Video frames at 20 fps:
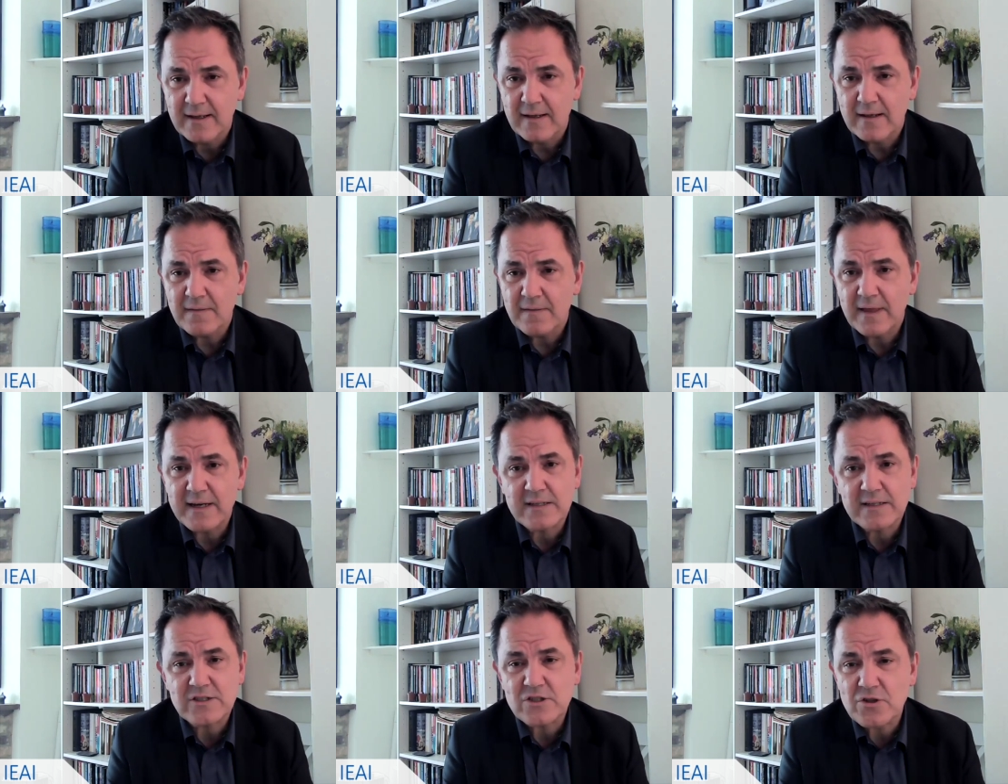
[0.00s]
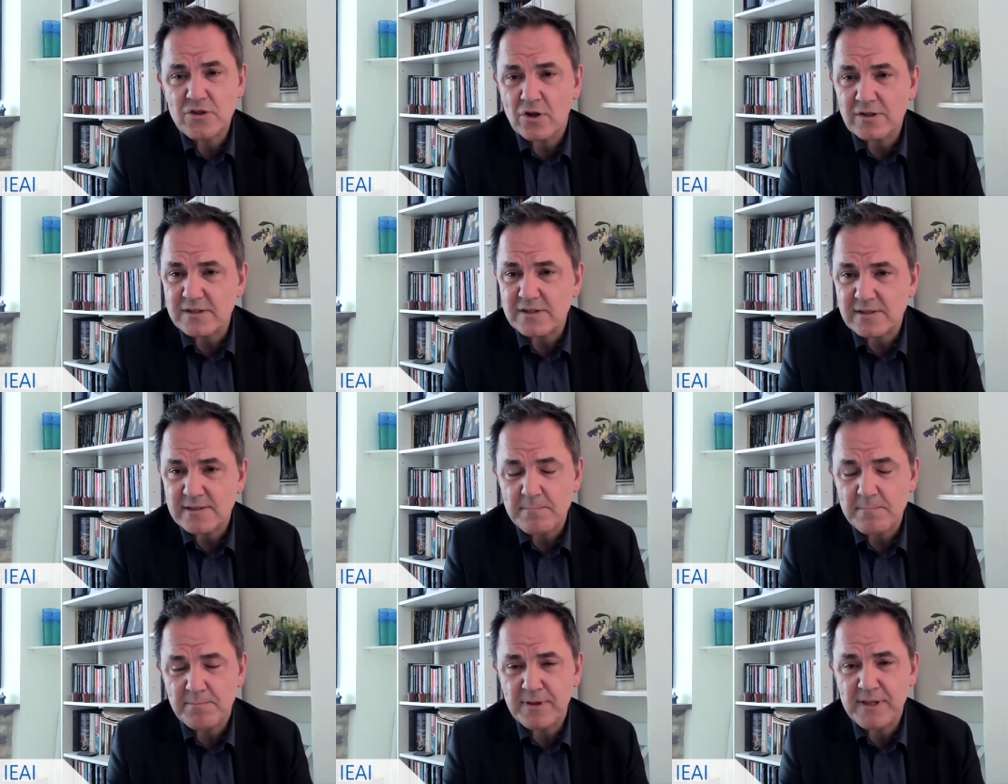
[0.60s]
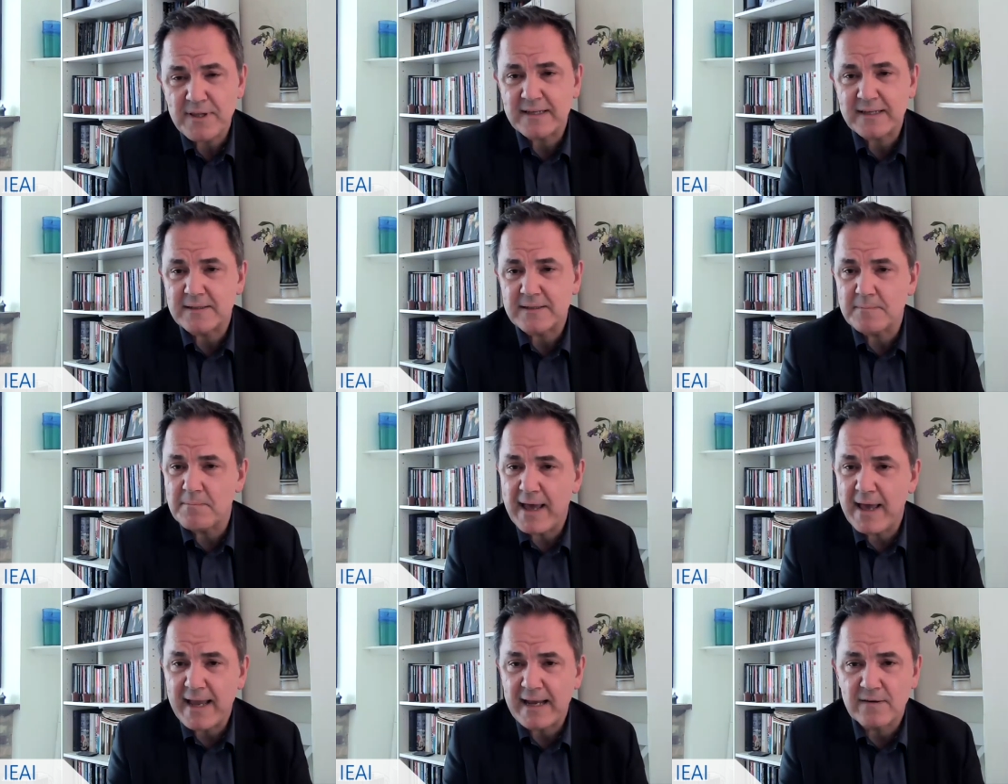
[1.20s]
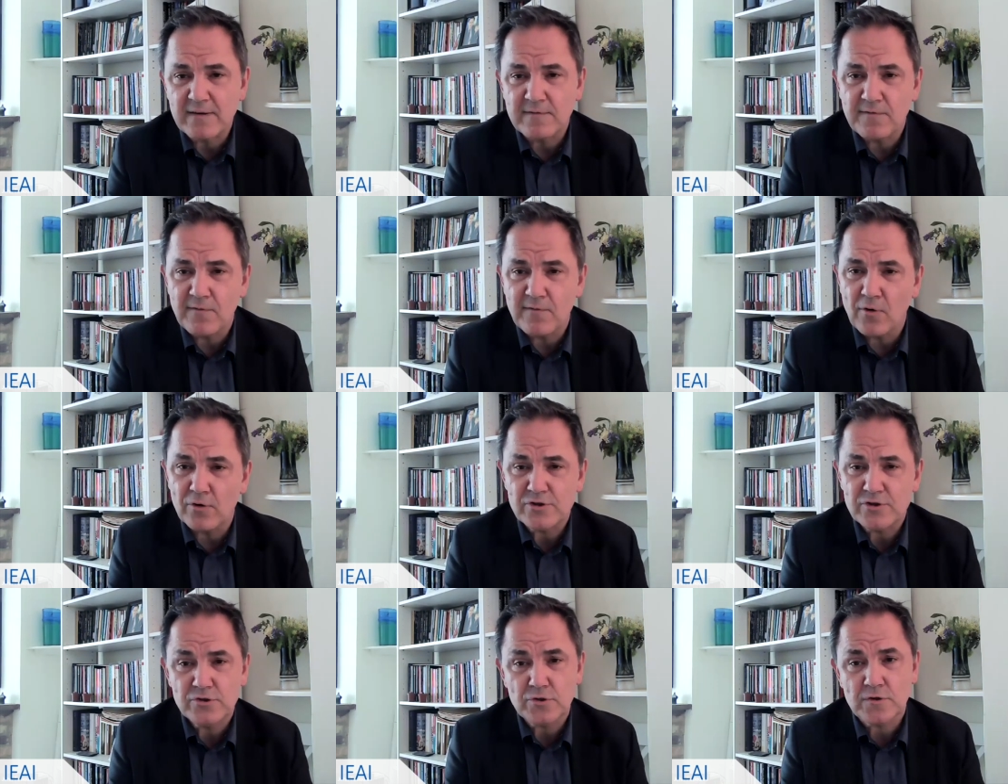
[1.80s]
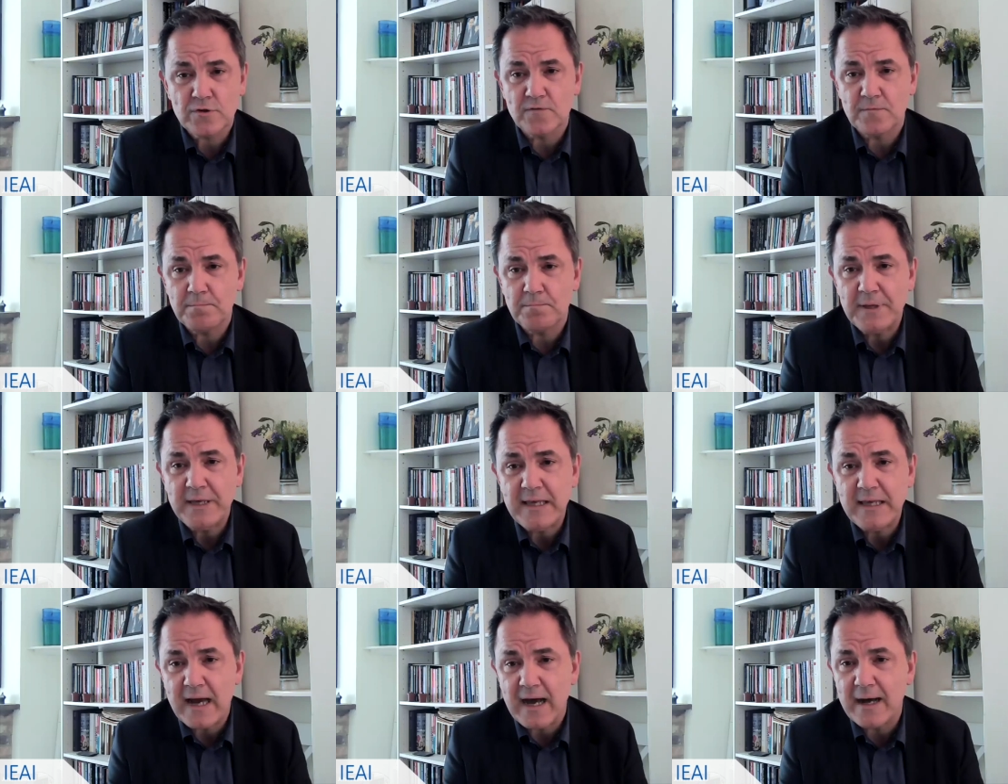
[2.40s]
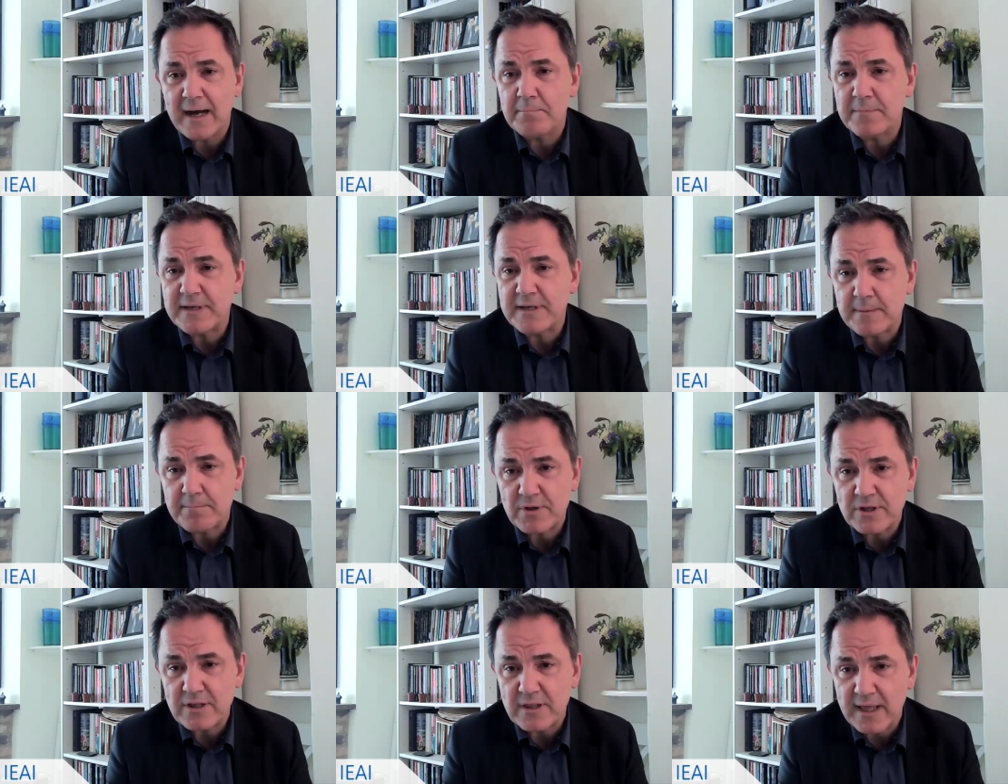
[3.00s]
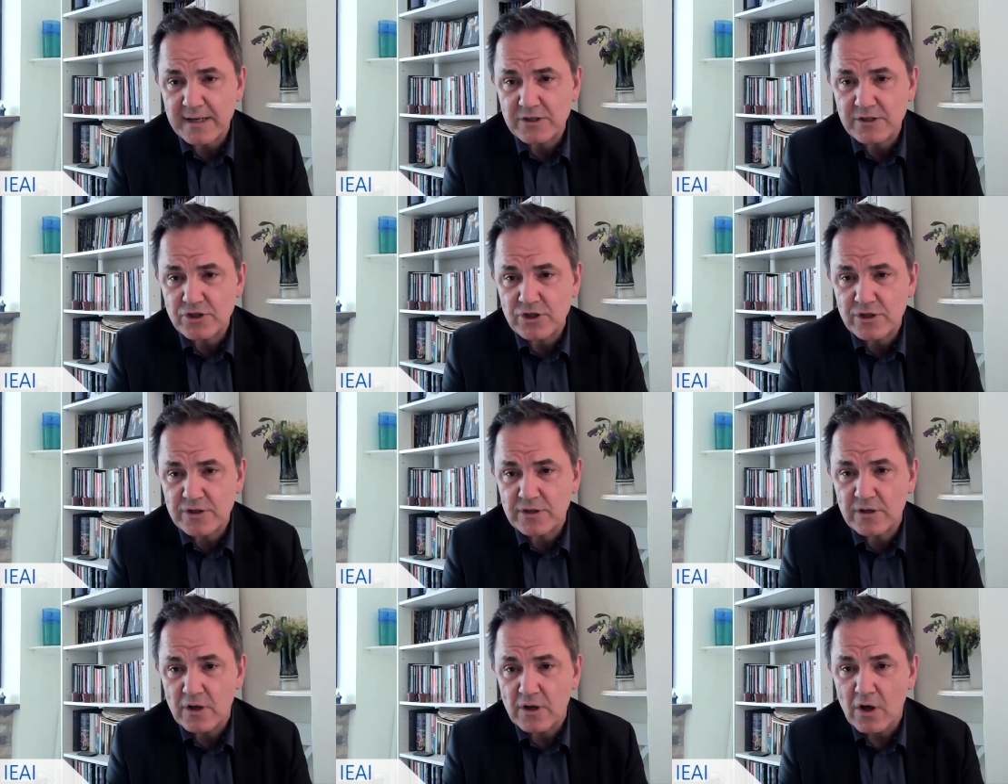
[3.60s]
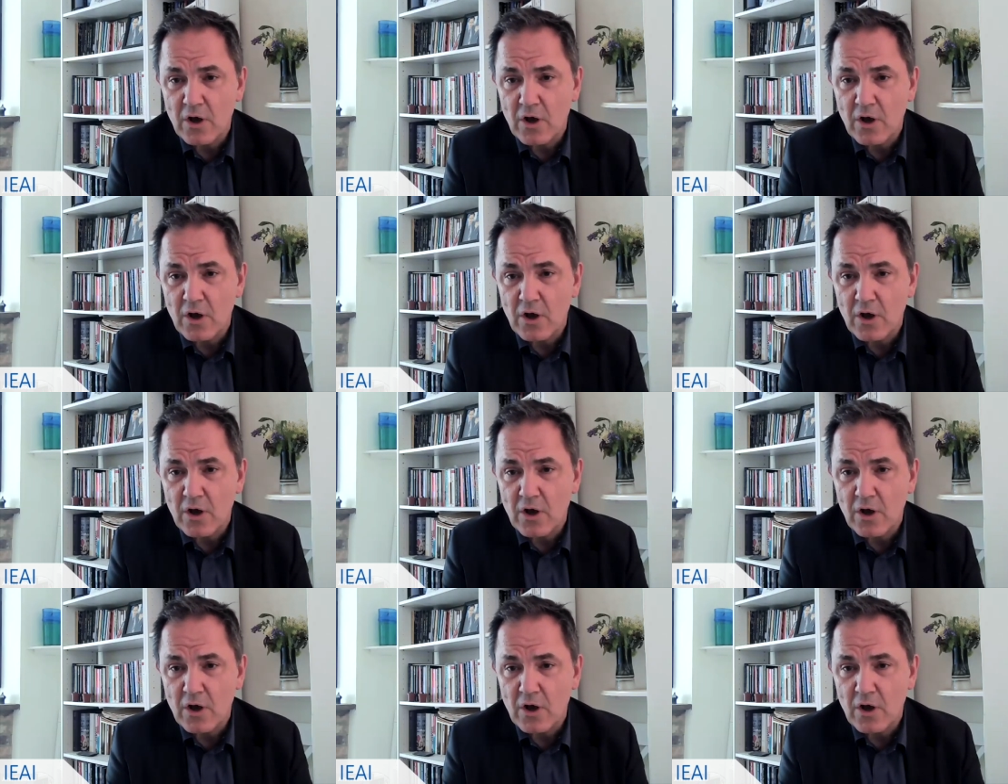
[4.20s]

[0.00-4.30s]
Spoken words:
That it's not simply a domain for sort of PR manipulation